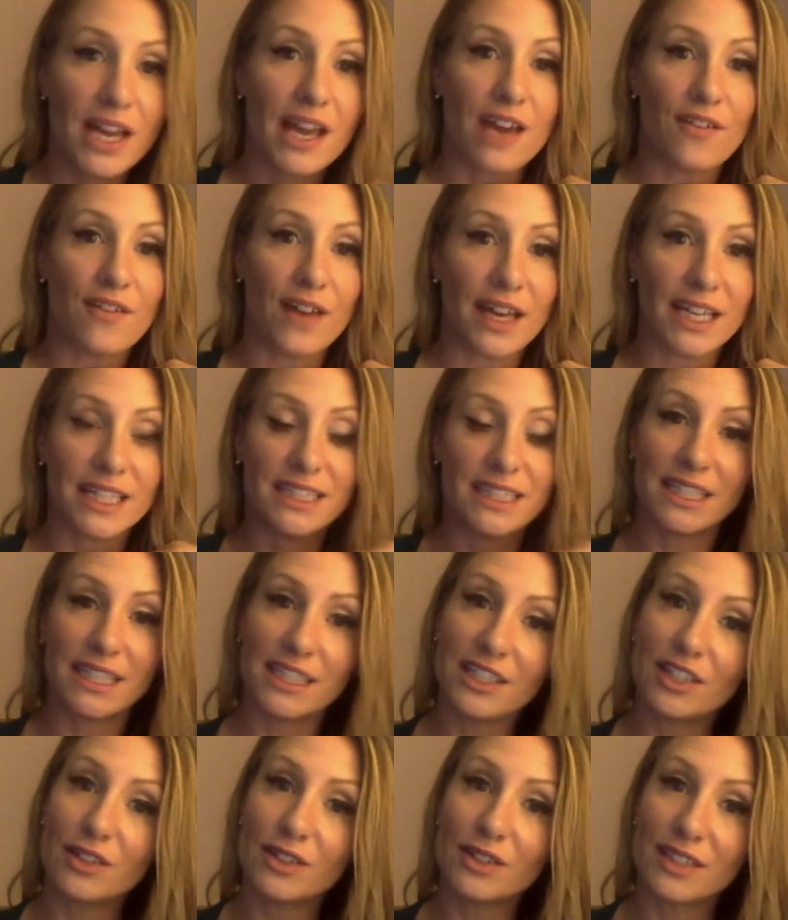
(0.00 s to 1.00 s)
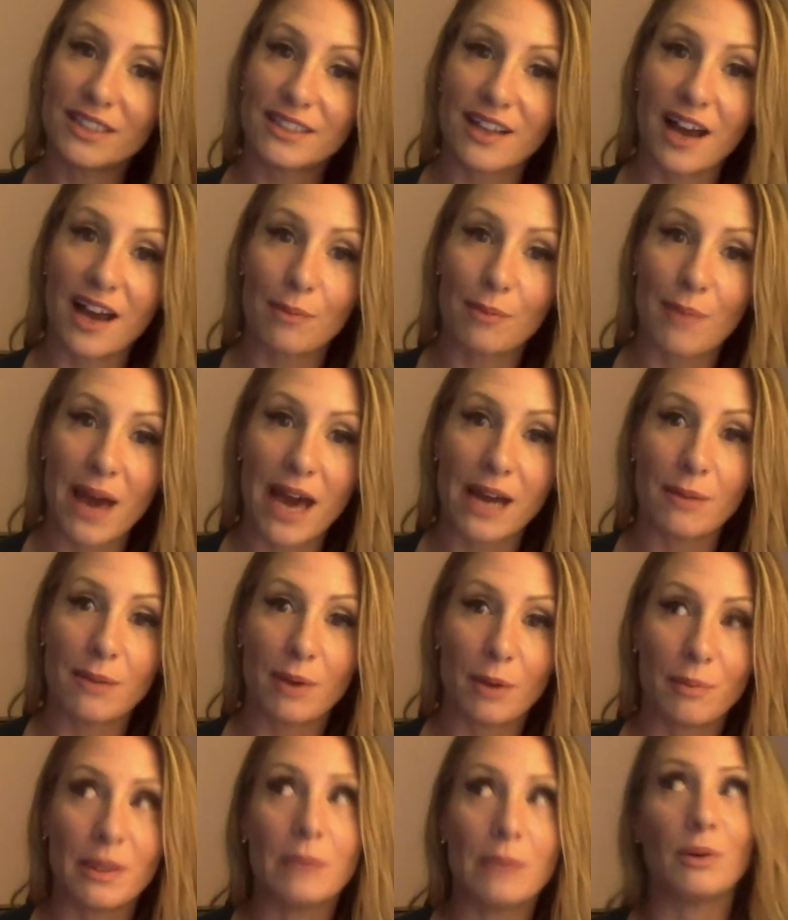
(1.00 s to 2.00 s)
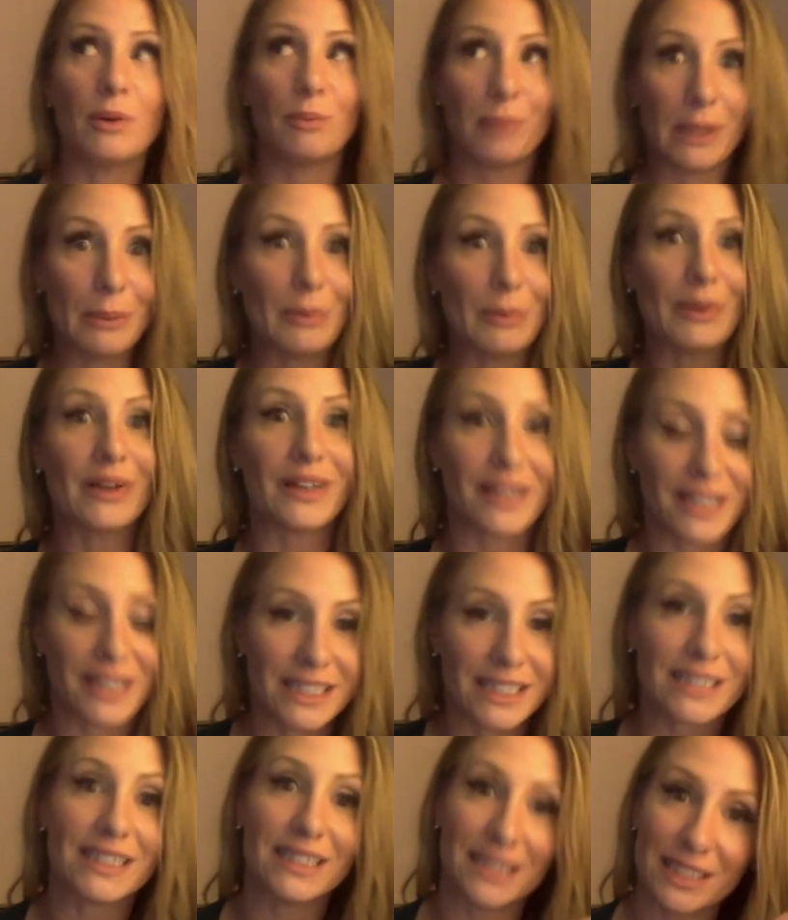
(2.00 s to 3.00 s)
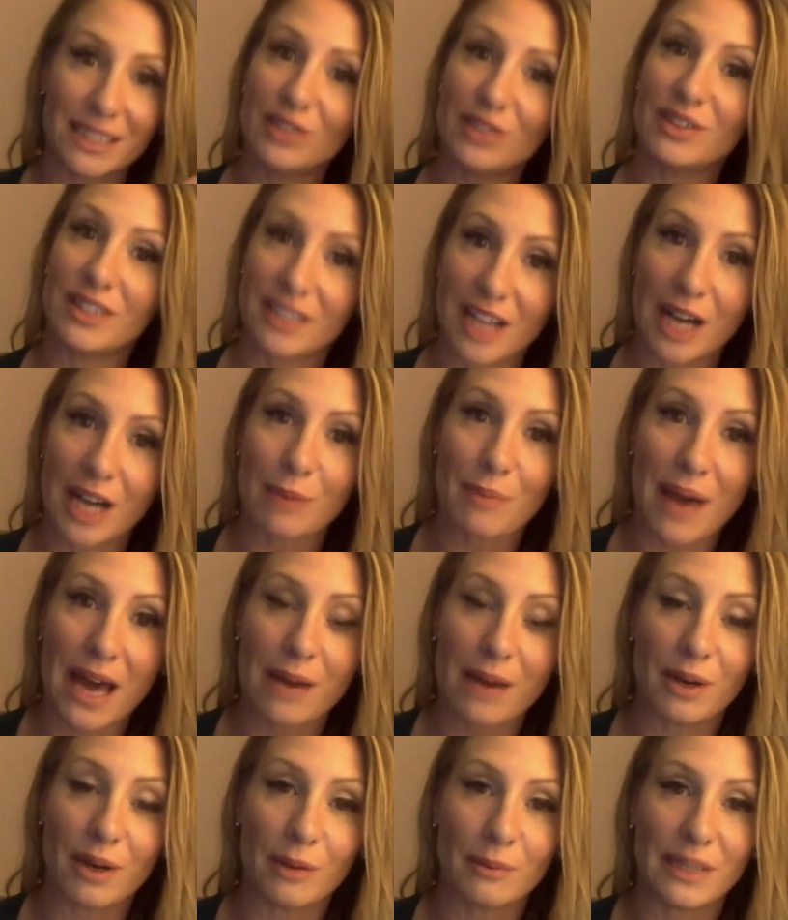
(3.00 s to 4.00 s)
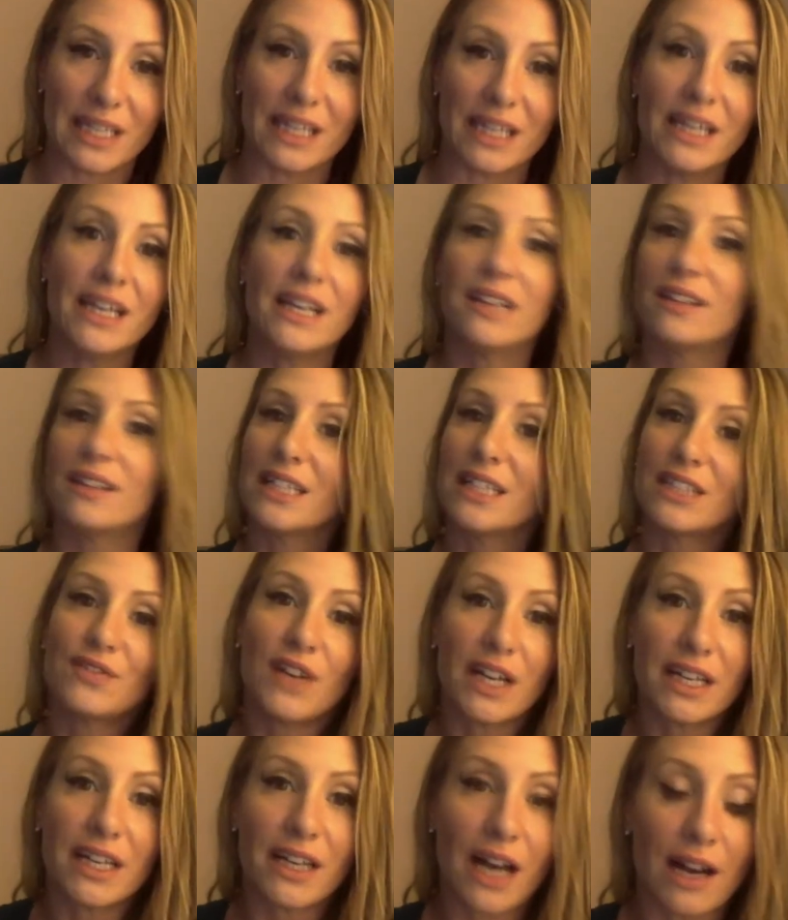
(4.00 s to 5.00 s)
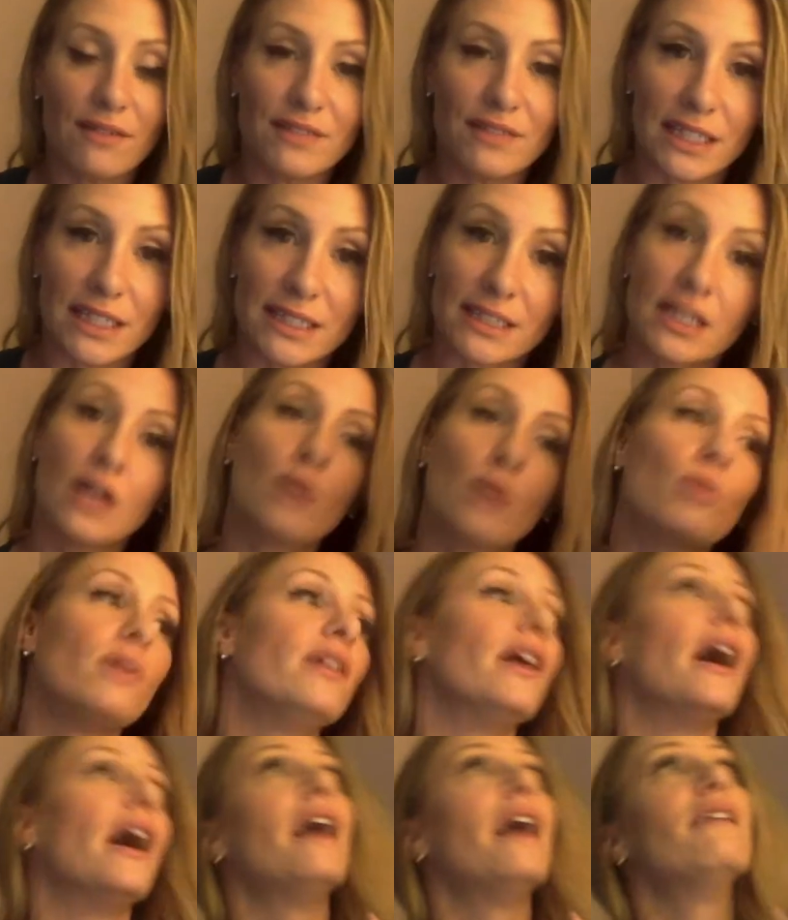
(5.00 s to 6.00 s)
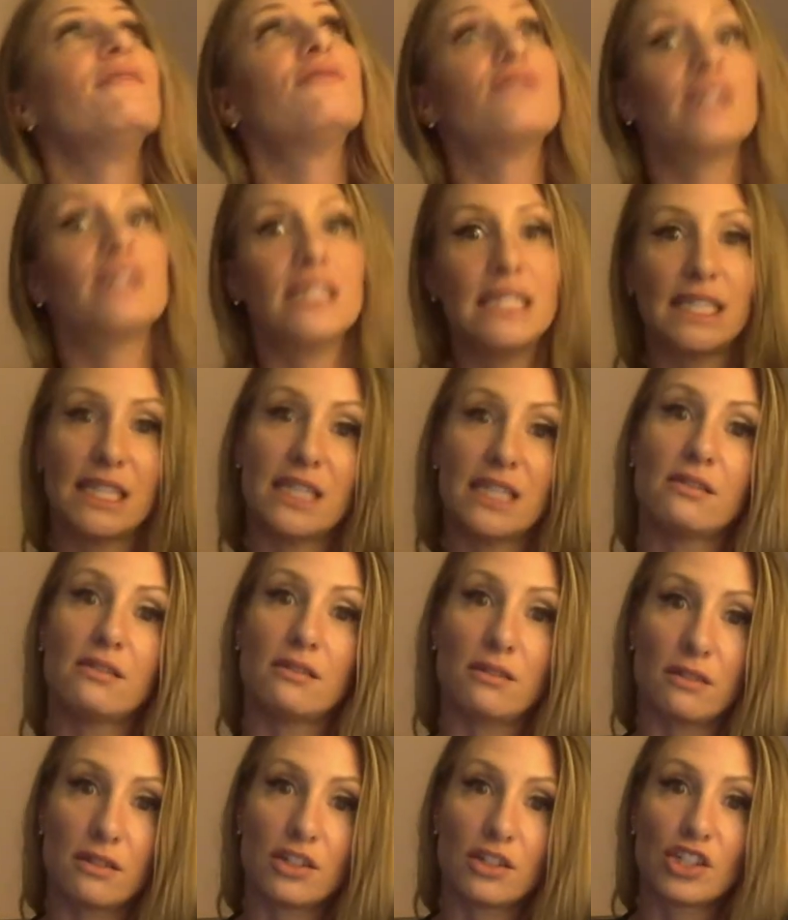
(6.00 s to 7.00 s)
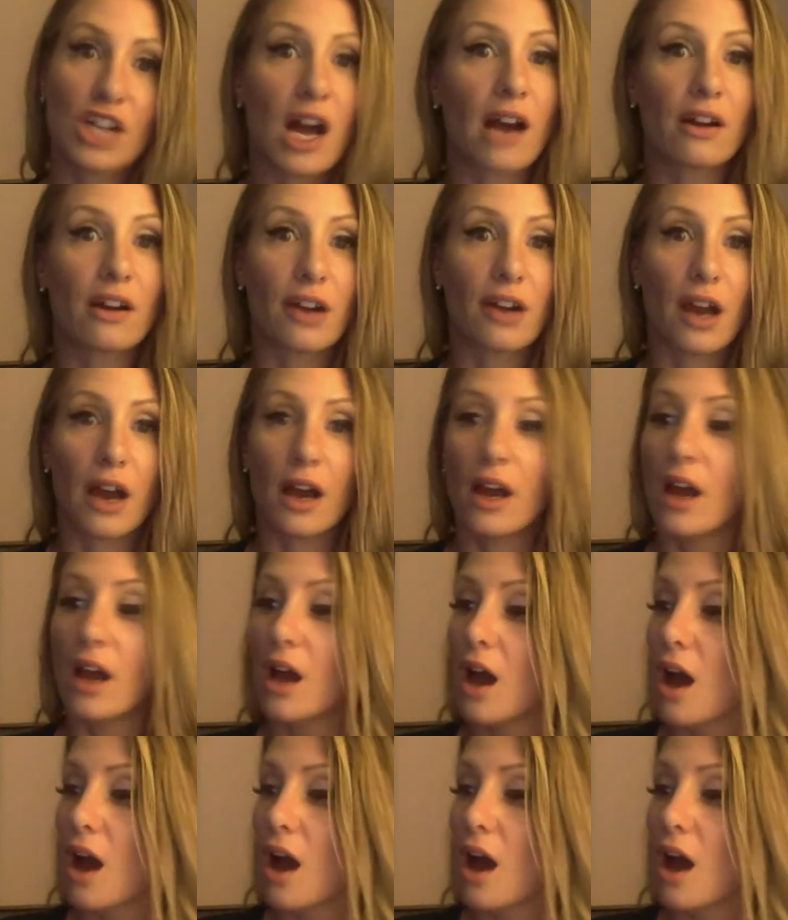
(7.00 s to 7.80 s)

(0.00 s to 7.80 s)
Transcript: If I continue to talk bad about people, people are going to continue to talk bad about me. Like, it's fucking obvious with every single chakra.